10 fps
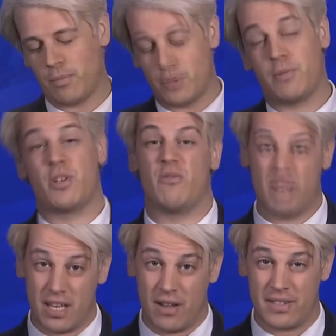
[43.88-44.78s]
what most people don't
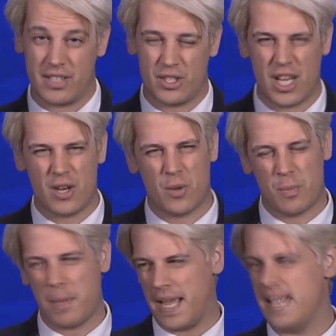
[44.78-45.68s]
realise, the gender
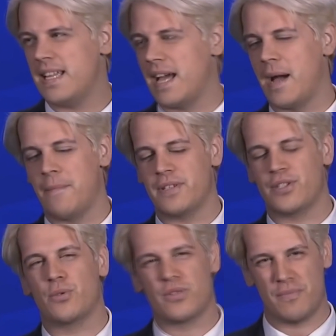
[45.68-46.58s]
pay gap is
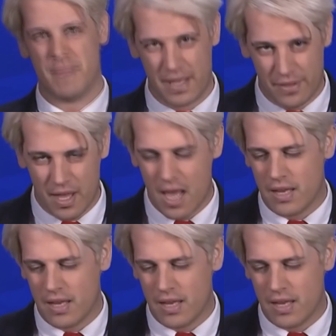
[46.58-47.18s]
a sort of myth.